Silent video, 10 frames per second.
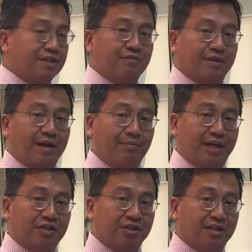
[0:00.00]
best for
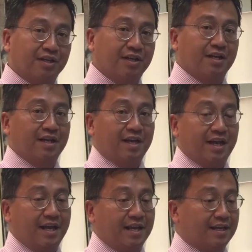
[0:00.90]
that patient,
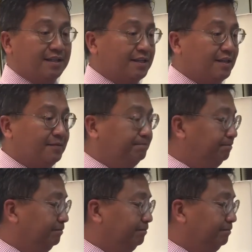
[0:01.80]
and